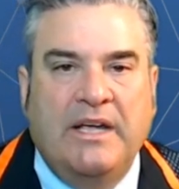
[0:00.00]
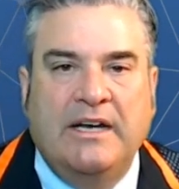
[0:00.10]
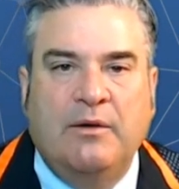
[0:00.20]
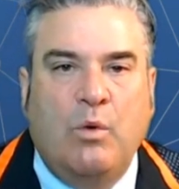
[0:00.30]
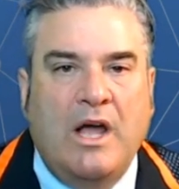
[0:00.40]

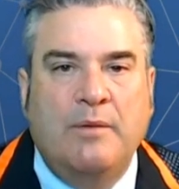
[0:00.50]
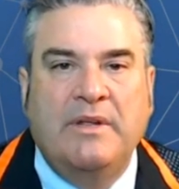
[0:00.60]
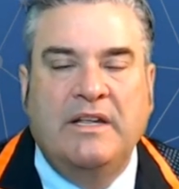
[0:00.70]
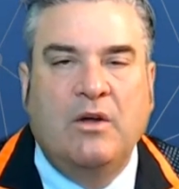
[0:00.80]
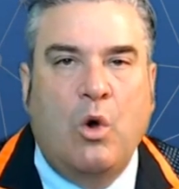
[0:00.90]
in and want to
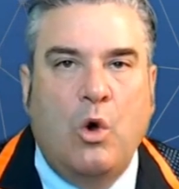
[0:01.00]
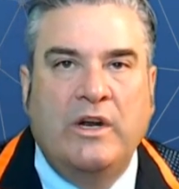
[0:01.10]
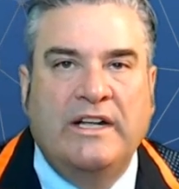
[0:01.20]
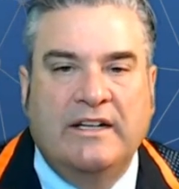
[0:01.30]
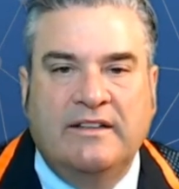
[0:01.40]
be
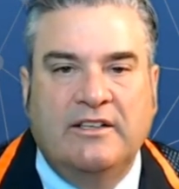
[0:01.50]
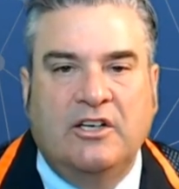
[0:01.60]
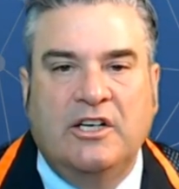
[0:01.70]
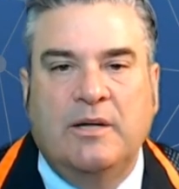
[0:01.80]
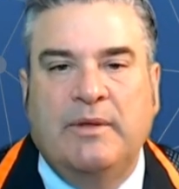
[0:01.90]
owning
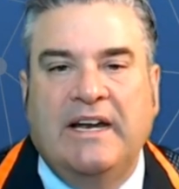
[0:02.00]
Ethereum,